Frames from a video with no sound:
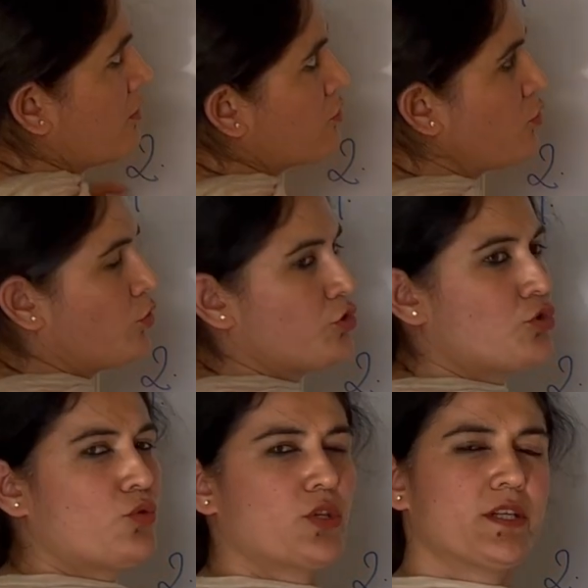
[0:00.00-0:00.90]
So
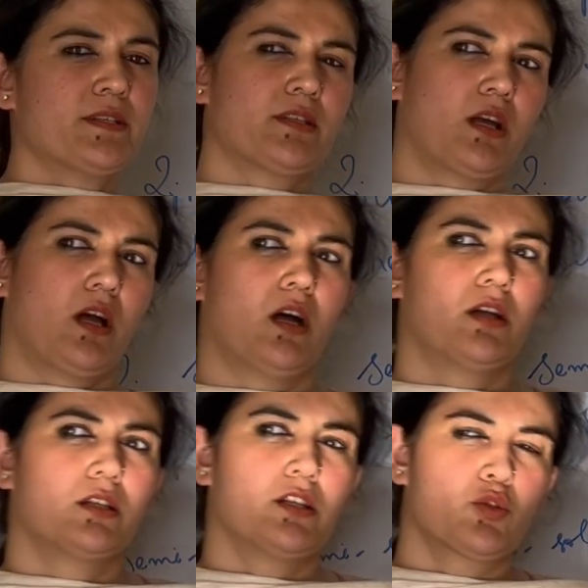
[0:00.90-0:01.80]
students,
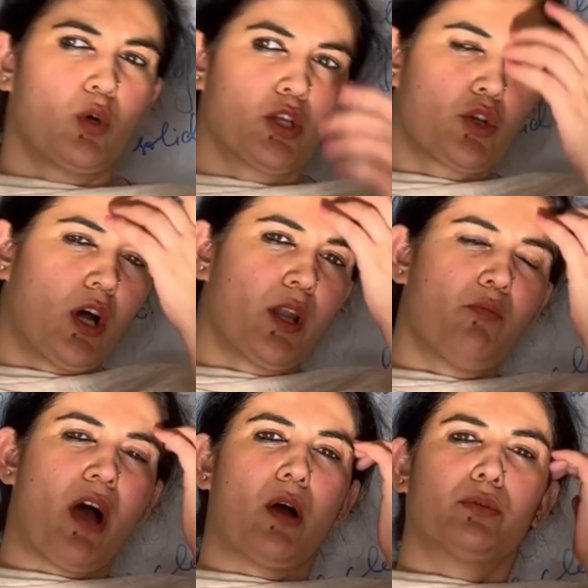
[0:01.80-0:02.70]
this was all
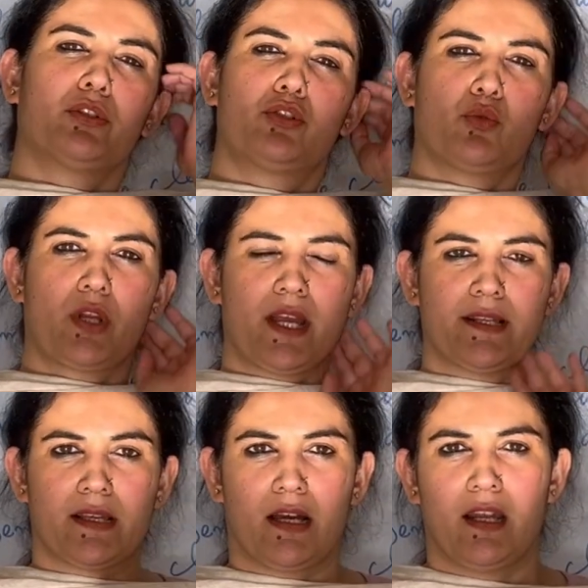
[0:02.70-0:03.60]
about the
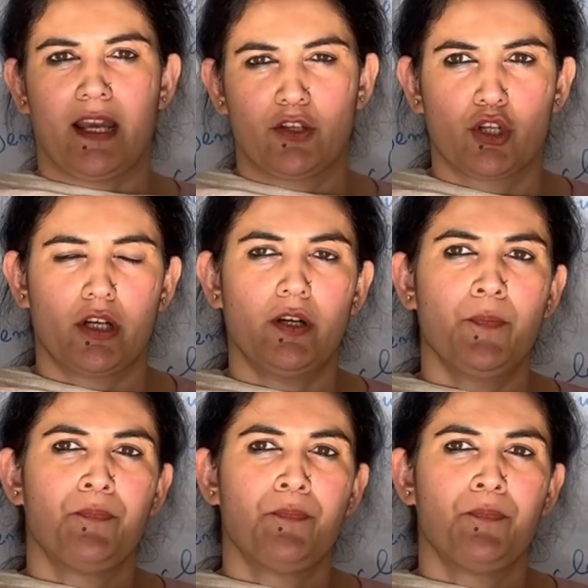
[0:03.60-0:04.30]
today's lecture.